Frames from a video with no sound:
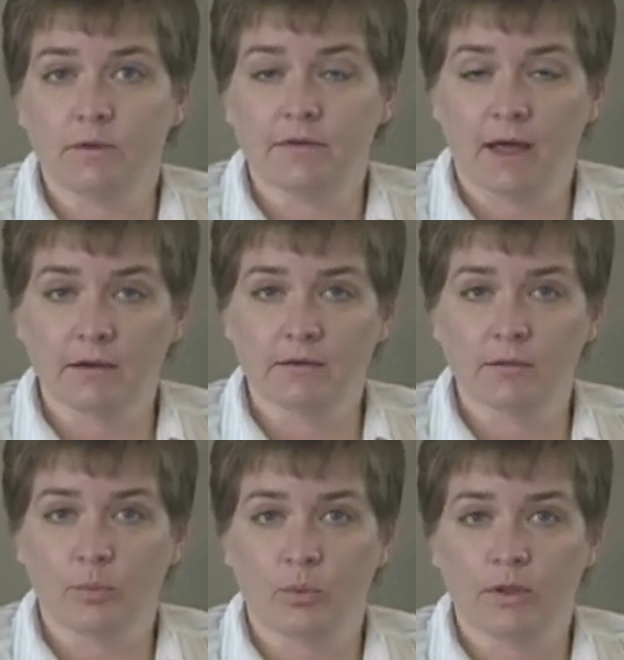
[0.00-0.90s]
we've gotten to
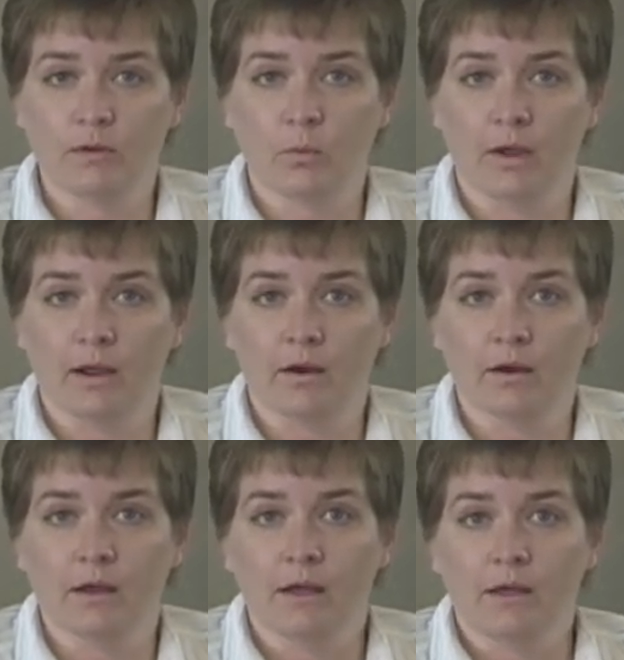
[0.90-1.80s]
the point where